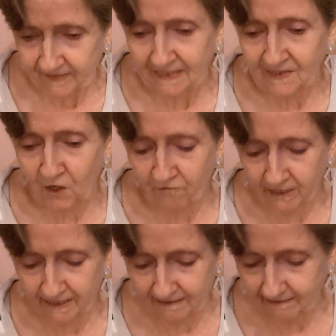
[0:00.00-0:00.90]
That's all
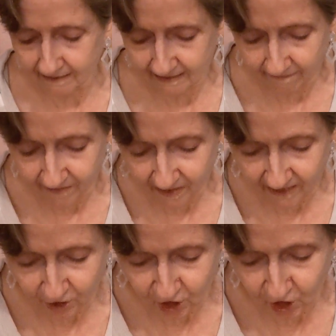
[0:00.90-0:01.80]
right. I have a
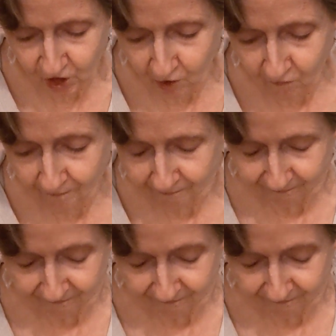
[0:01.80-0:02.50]
lot to show.